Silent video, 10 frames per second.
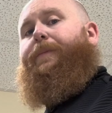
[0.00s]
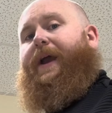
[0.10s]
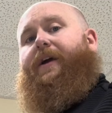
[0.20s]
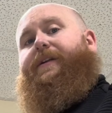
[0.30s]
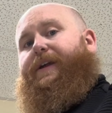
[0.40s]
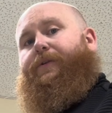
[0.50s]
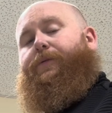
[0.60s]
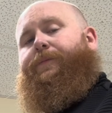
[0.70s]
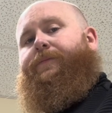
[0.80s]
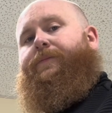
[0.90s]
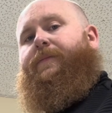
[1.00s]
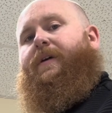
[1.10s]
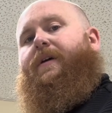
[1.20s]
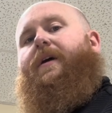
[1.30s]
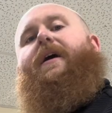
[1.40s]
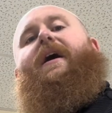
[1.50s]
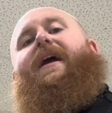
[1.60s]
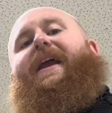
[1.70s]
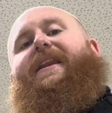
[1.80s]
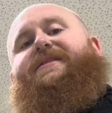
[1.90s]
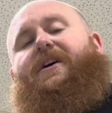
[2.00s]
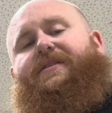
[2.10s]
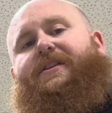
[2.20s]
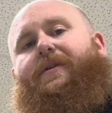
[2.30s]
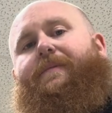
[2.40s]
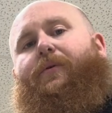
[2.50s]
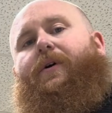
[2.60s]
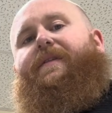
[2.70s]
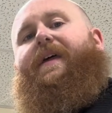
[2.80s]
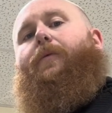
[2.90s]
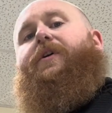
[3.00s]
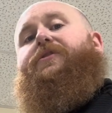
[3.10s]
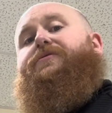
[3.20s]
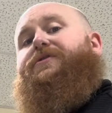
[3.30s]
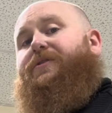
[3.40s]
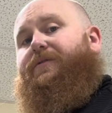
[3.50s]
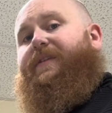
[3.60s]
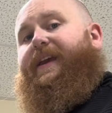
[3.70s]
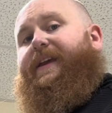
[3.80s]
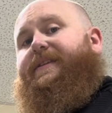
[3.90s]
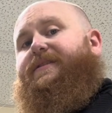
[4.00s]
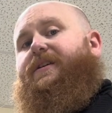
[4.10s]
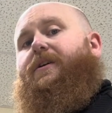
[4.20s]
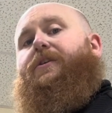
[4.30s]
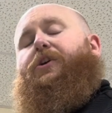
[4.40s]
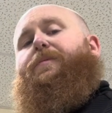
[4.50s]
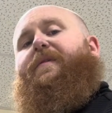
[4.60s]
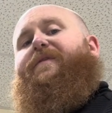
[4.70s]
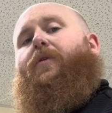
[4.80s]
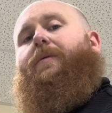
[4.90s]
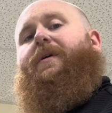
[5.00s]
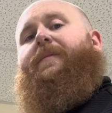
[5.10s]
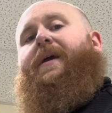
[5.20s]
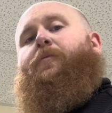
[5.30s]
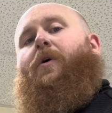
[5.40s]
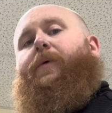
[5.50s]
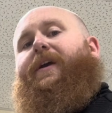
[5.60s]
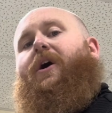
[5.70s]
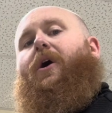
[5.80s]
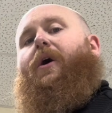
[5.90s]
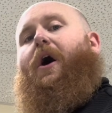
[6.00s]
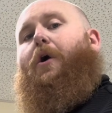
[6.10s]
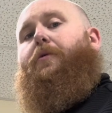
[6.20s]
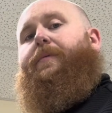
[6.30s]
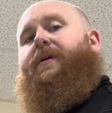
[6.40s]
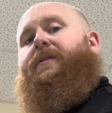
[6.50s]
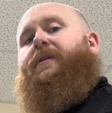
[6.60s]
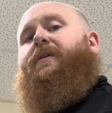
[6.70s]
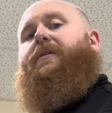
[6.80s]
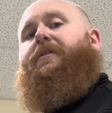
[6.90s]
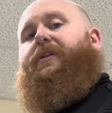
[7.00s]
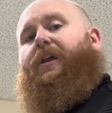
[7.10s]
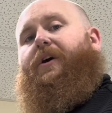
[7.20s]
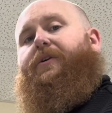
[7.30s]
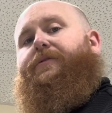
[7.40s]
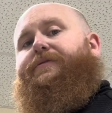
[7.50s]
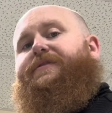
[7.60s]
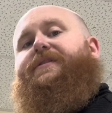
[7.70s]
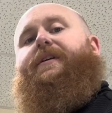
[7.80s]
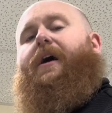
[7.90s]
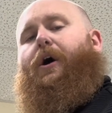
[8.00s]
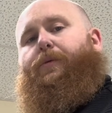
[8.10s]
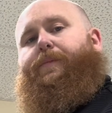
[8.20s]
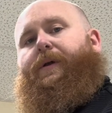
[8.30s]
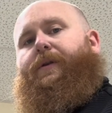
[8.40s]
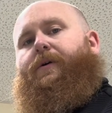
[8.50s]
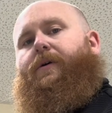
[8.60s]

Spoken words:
paradiddle. It is also important that when you do these, you perform them in what we call open, closed, open.